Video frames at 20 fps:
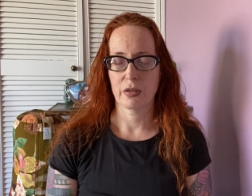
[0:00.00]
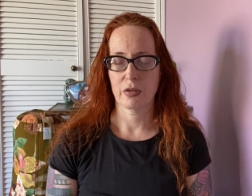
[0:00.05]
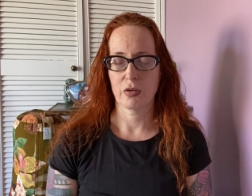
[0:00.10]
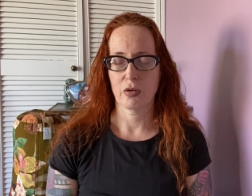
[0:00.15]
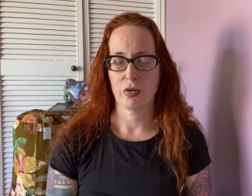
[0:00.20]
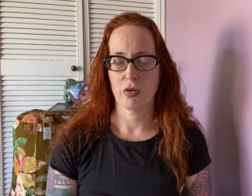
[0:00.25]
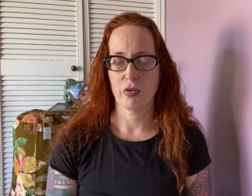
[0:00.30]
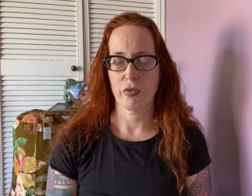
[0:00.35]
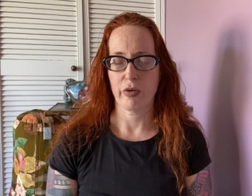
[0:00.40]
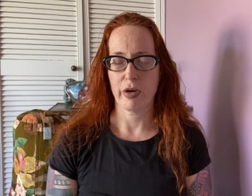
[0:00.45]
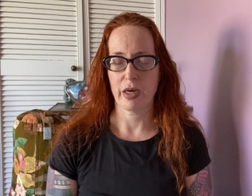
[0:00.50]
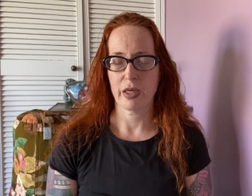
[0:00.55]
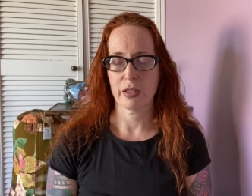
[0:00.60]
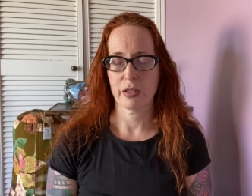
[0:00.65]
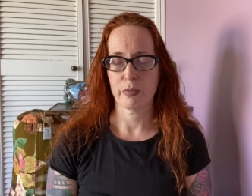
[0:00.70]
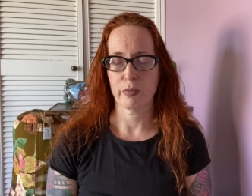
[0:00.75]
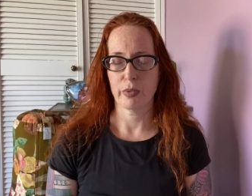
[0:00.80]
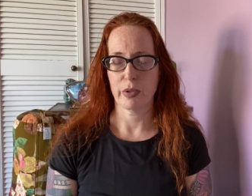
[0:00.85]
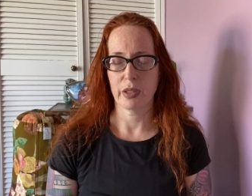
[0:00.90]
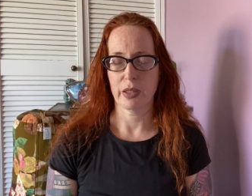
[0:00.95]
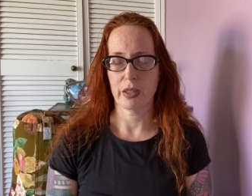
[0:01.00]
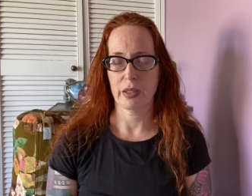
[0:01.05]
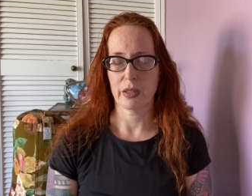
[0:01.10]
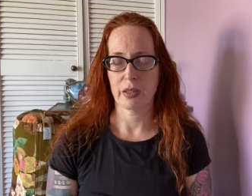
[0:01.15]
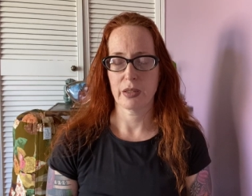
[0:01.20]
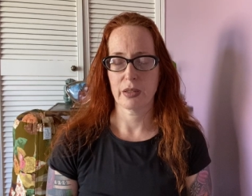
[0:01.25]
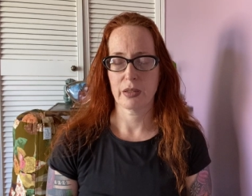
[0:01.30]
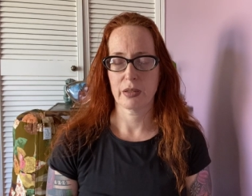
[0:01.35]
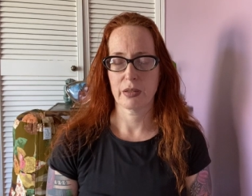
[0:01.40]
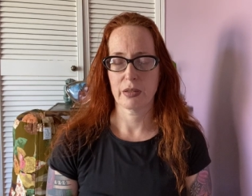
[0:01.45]
or grasping
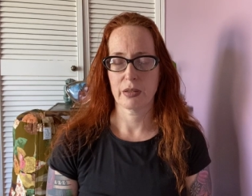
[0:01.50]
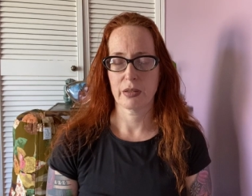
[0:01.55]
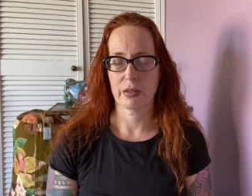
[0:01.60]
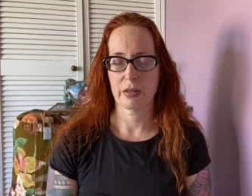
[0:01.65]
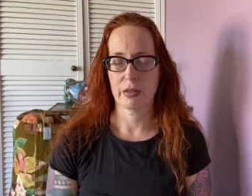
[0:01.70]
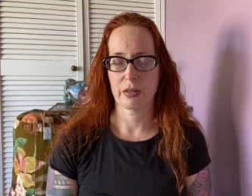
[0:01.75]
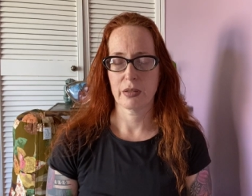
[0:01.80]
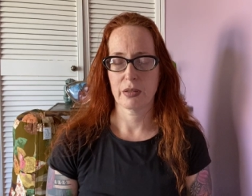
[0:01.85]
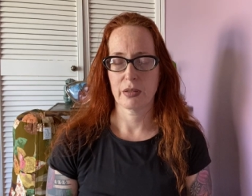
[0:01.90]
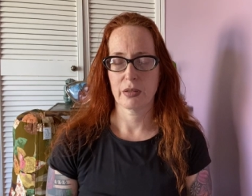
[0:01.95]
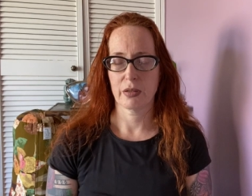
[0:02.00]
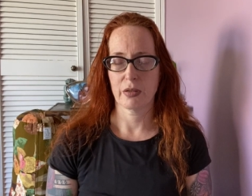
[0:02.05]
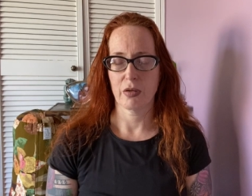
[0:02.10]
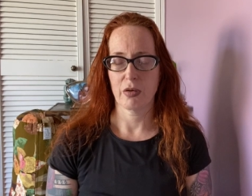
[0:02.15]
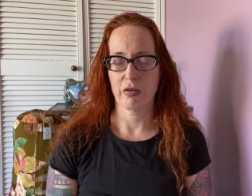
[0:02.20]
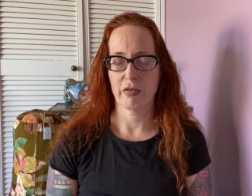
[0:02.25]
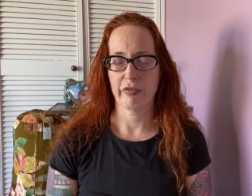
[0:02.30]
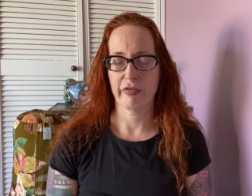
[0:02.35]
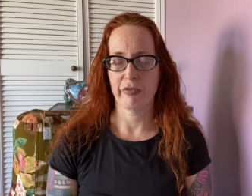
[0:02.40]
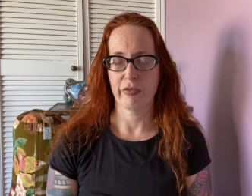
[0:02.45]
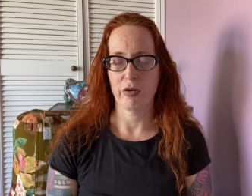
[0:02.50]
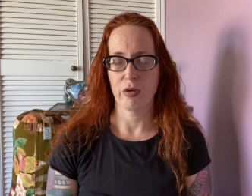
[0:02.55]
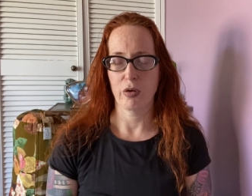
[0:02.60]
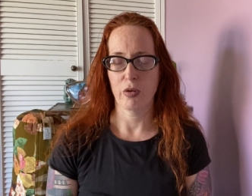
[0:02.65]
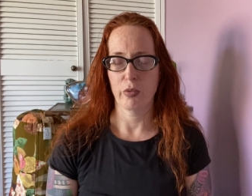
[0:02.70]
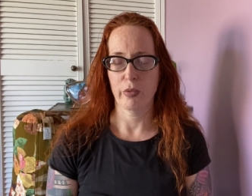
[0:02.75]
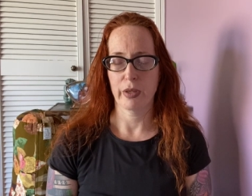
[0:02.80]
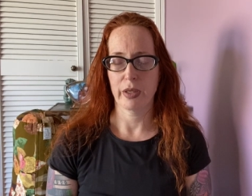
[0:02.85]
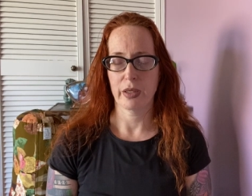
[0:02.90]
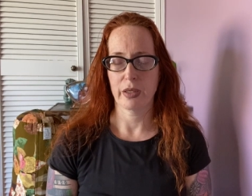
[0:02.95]
or
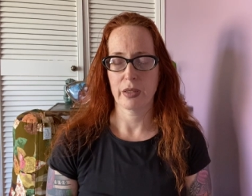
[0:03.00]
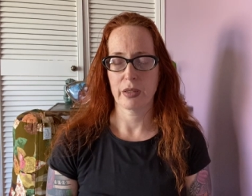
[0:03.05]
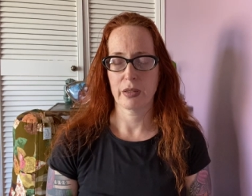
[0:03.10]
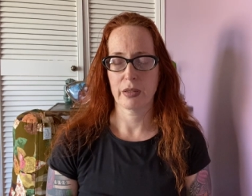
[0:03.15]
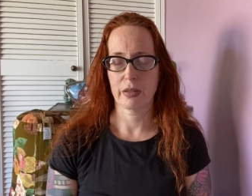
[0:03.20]
following